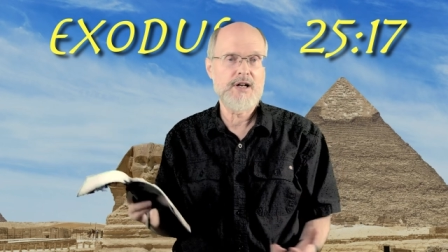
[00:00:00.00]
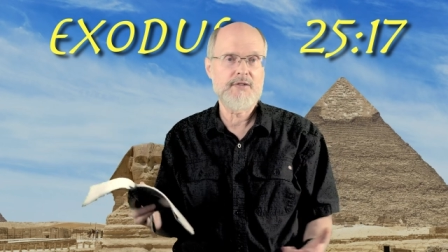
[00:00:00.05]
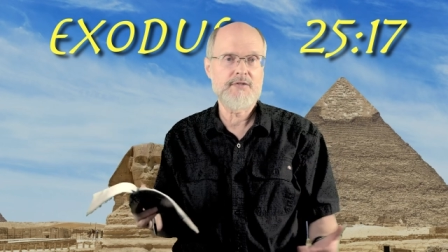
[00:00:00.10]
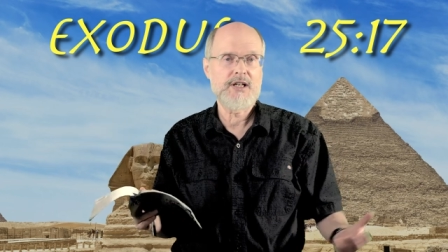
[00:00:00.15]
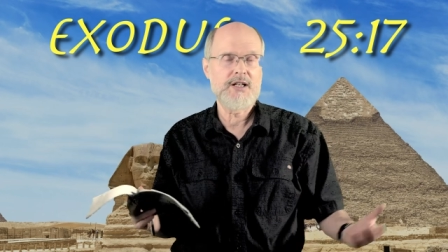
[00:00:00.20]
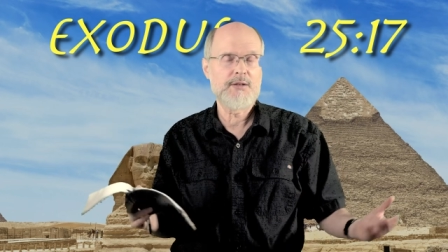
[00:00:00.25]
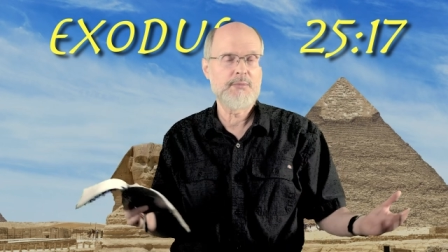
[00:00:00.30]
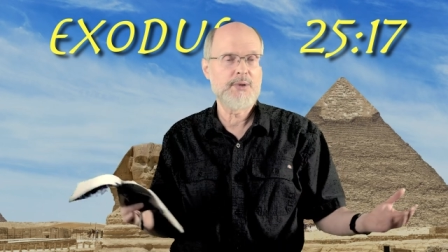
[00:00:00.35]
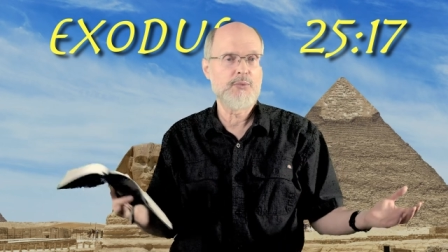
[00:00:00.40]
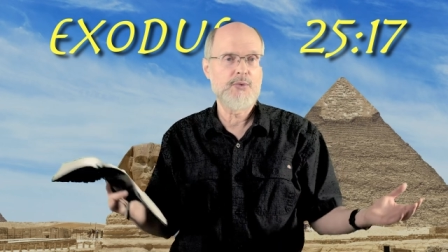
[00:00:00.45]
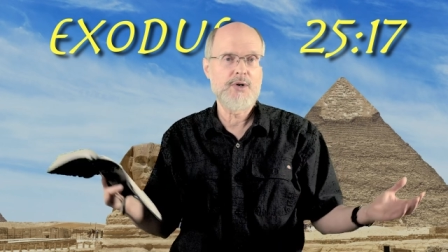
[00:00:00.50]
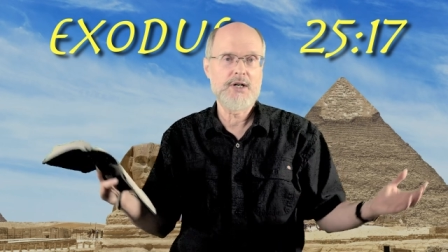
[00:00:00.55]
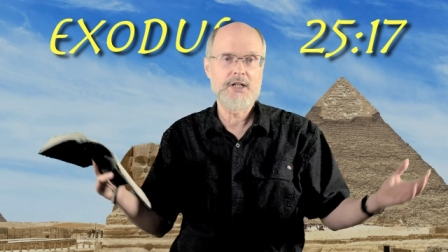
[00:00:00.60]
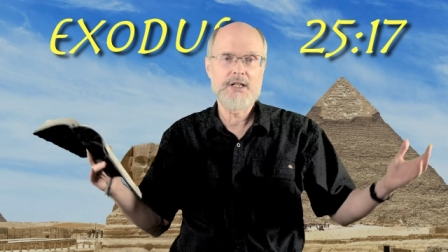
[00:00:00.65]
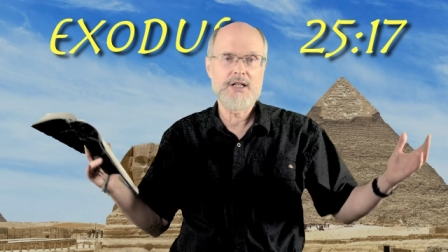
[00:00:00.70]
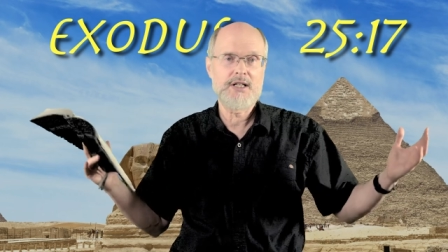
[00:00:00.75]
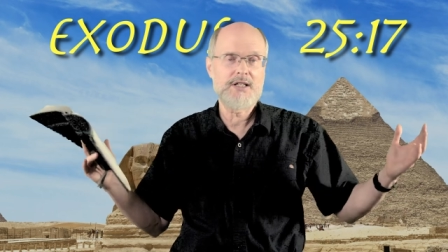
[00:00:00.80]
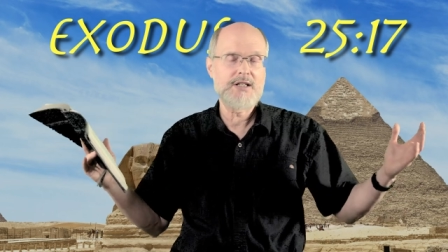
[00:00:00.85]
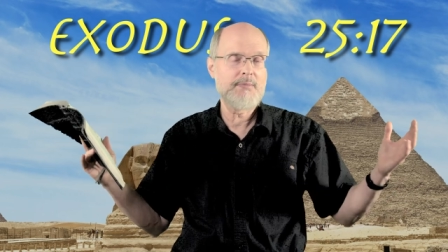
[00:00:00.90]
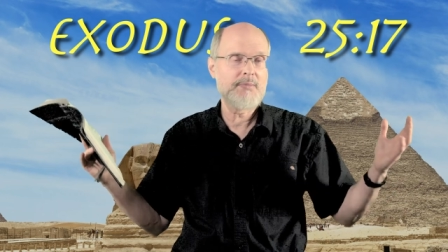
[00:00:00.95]
I've kind of been
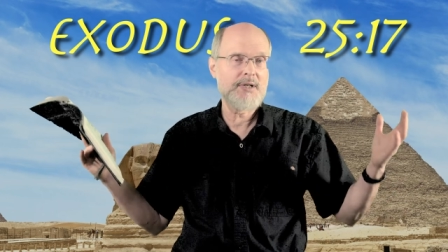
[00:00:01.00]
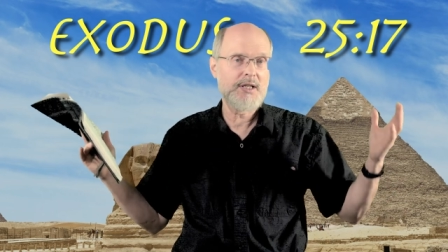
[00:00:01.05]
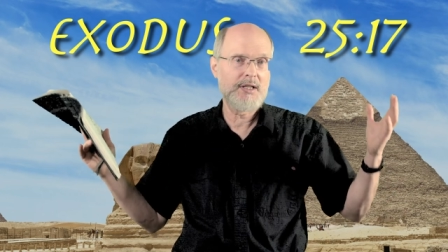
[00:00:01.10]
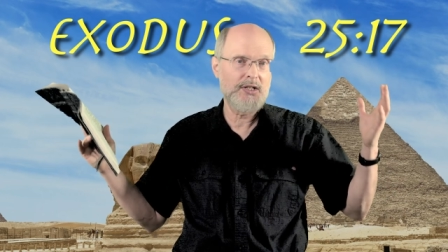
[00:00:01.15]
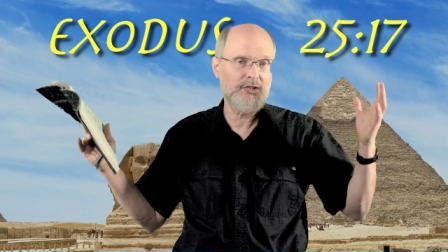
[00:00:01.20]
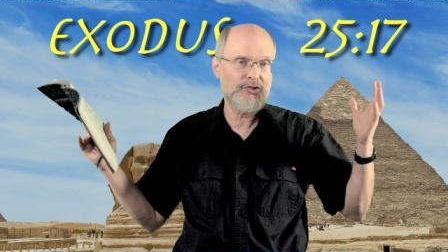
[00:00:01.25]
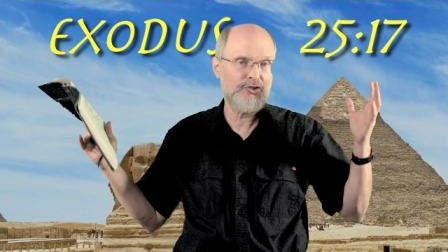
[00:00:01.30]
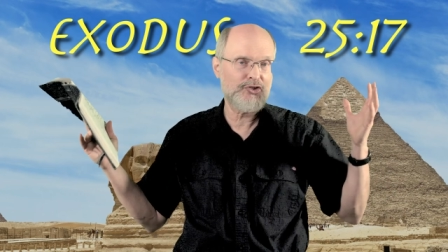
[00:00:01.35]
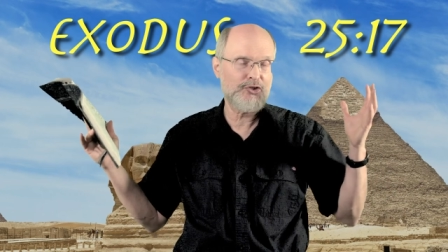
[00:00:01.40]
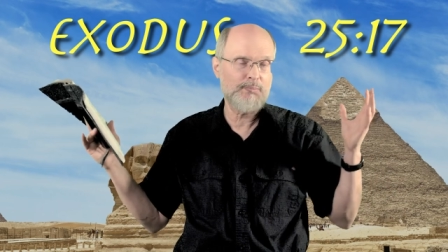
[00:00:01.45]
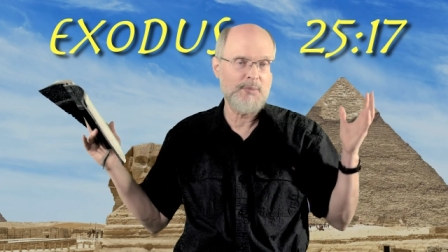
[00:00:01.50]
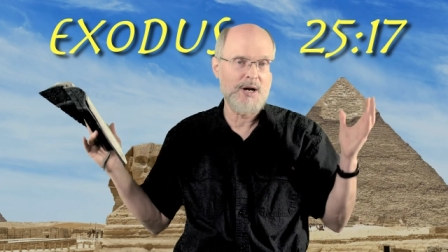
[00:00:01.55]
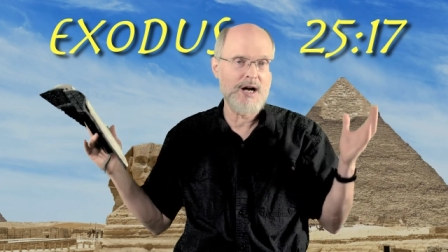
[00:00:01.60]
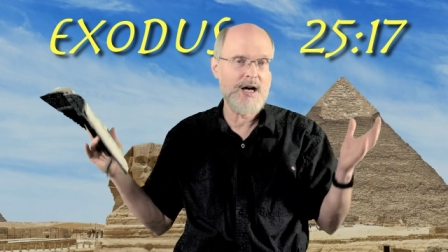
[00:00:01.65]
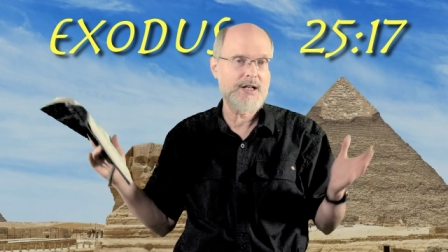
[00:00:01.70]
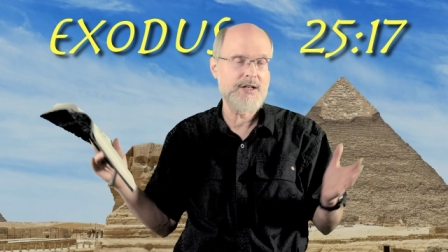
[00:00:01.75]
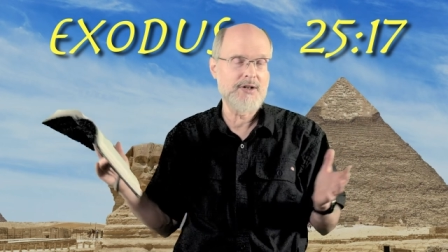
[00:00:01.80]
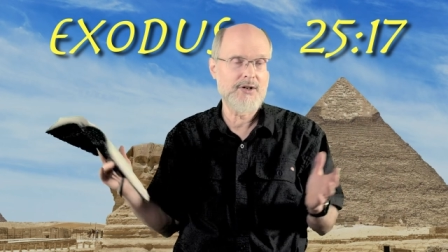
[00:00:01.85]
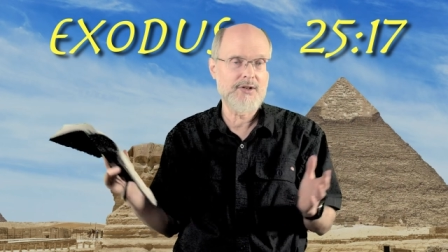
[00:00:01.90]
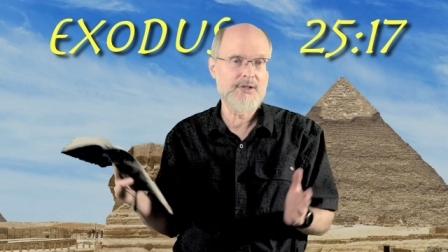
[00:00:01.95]
wanting to come to this
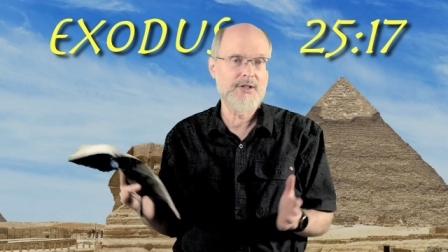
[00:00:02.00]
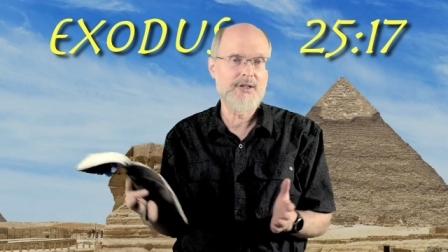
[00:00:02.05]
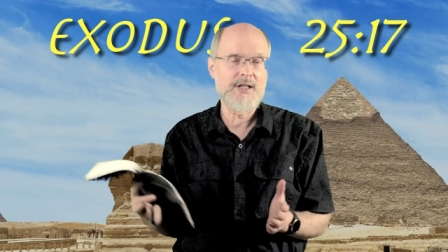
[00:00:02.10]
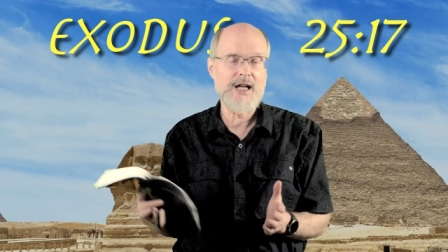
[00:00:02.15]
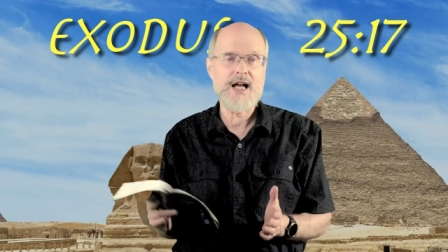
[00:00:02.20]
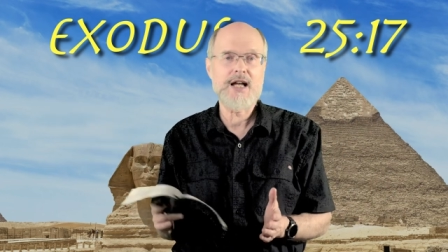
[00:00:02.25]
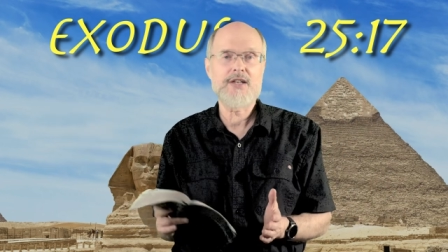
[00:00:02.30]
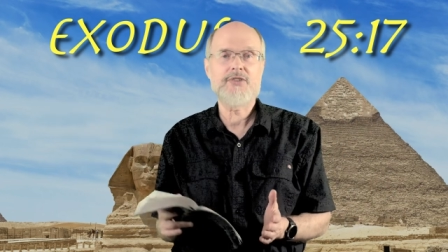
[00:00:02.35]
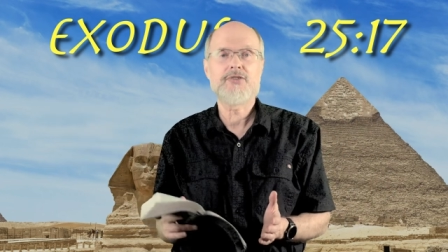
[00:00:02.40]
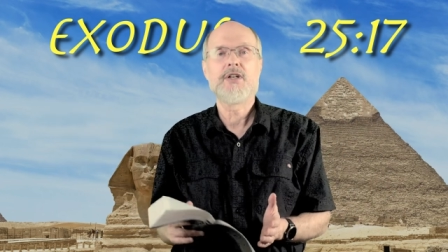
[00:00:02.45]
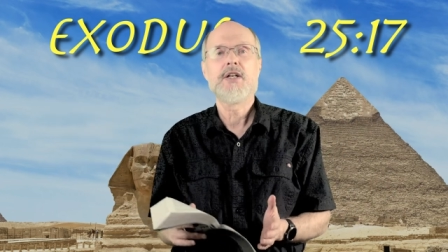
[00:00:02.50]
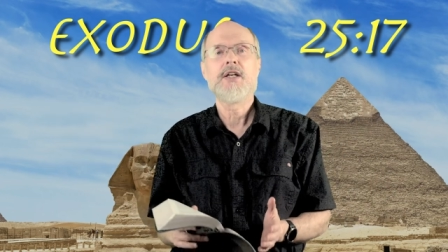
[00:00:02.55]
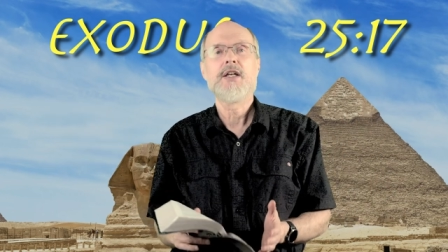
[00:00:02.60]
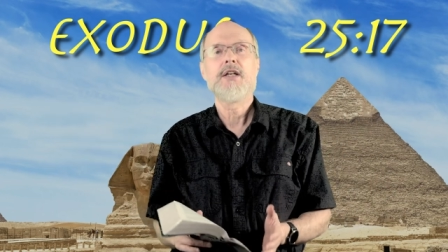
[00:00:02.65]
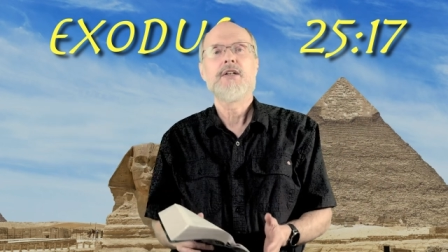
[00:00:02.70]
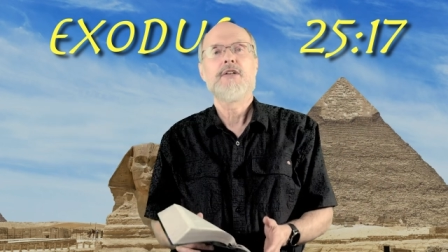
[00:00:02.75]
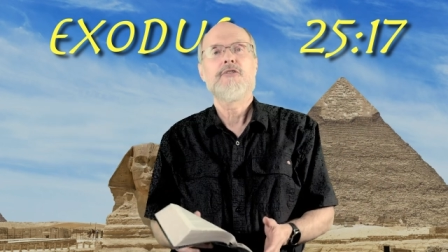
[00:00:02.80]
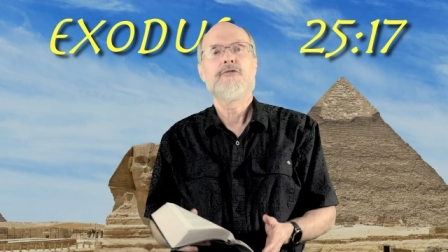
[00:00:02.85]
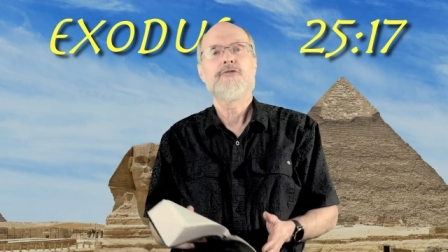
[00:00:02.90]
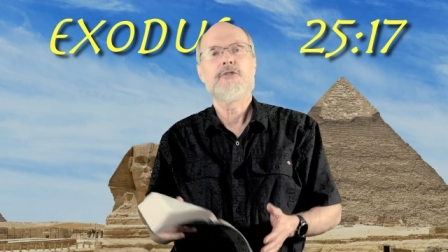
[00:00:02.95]
spot here, the last
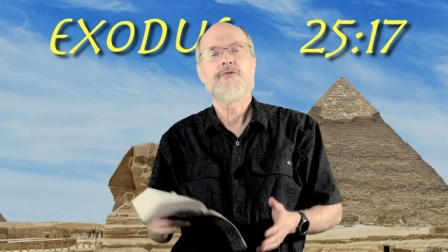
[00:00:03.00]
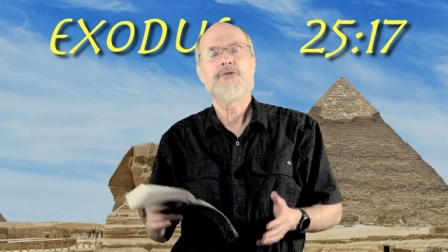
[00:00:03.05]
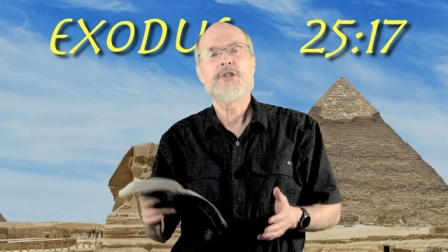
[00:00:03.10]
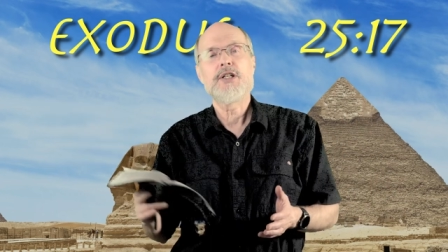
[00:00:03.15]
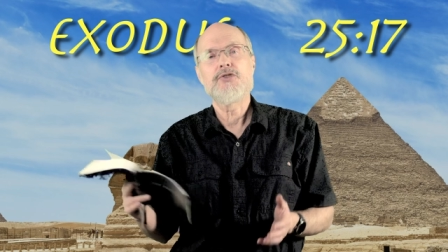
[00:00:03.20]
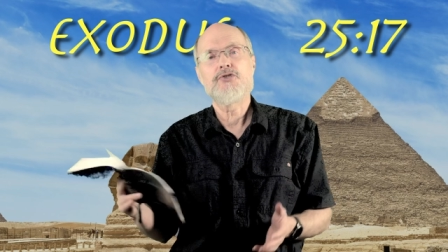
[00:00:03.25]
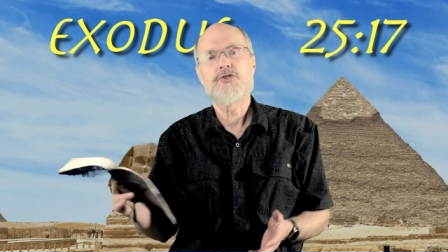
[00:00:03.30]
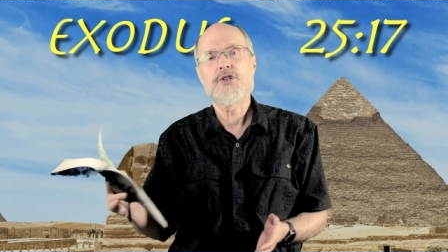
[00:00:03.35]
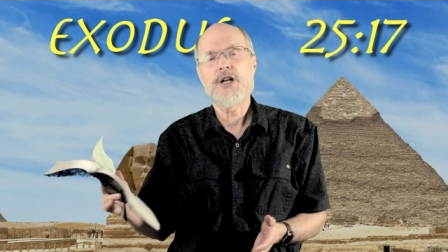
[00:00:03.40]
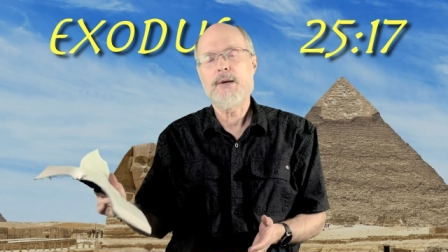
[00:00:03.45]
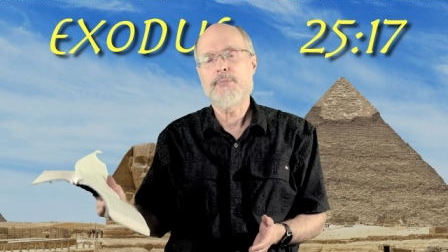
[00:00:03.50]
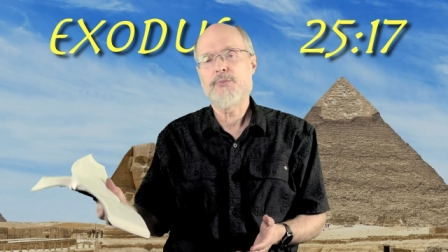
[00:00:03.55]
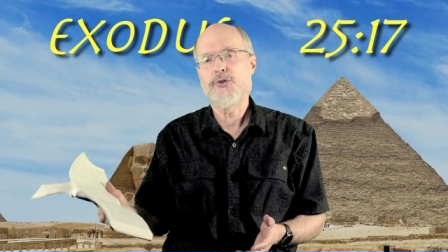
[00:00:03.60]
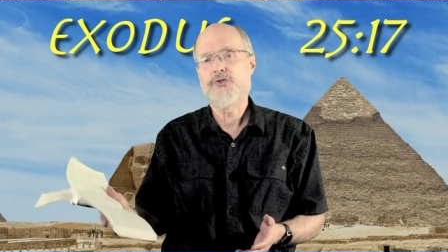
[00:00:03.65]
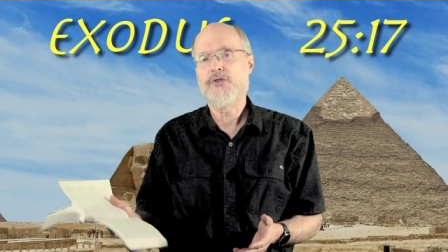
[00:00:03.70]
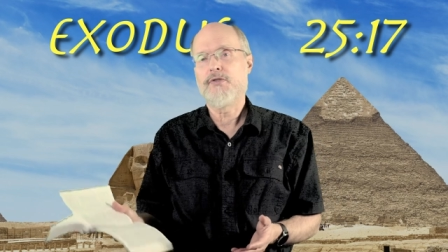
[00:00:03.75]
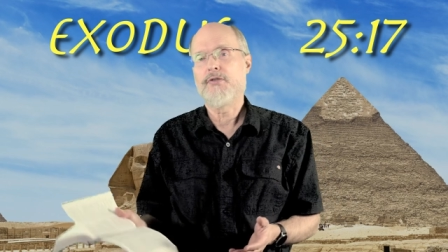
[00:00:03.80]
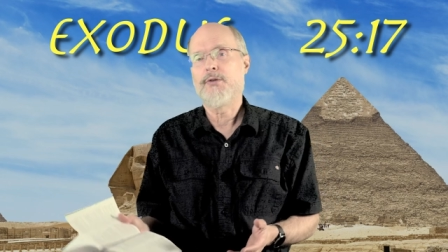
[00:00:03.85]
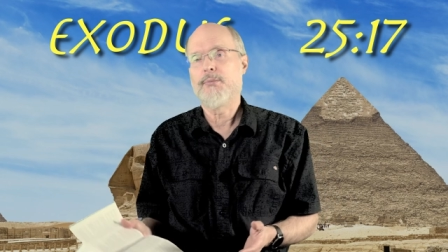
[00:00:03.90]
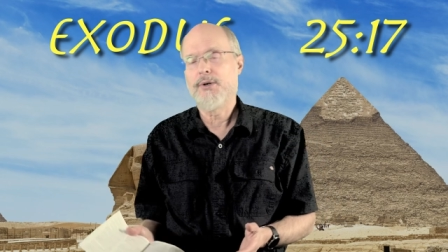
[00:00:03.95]
15
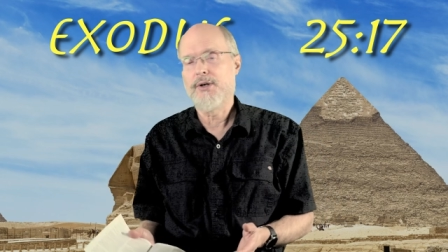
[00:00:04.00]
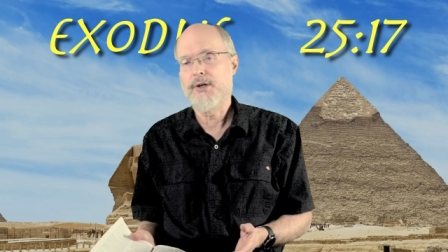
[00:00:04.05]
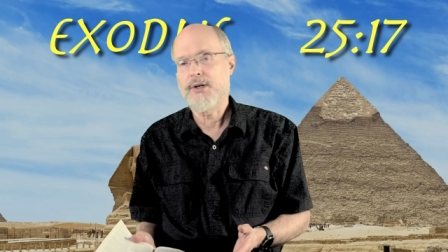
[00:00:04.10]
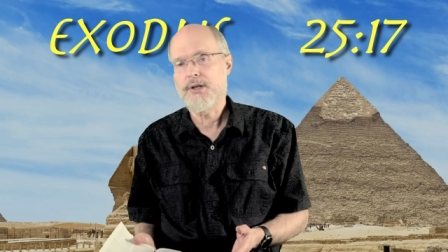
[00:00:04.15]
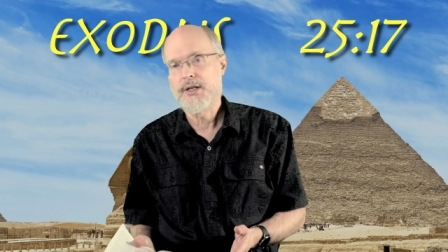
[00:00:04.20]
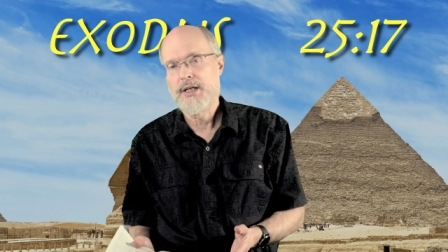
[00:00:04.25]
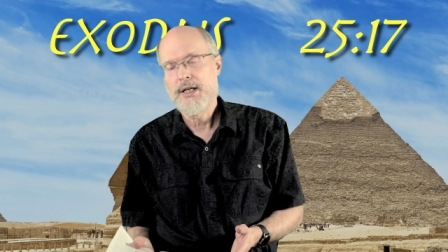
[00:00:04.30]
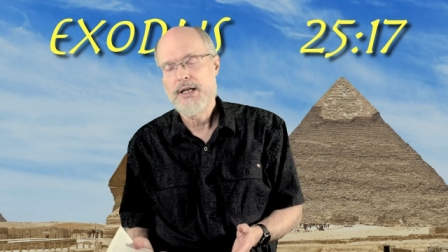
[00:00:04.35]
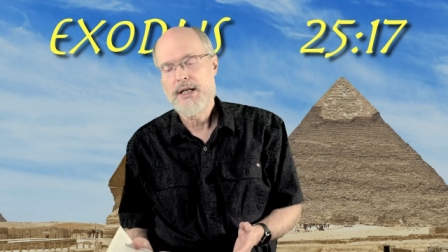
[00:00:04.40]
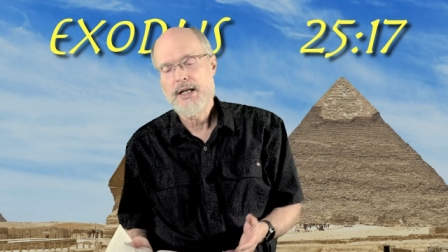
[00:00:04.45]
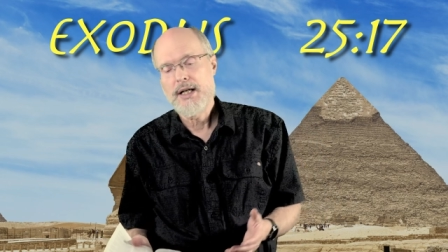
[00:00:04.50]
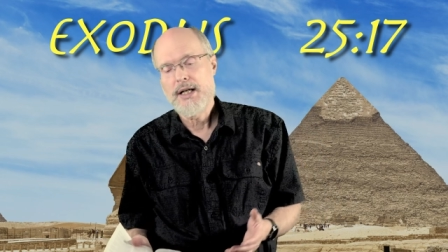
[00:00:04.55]
chapters of the book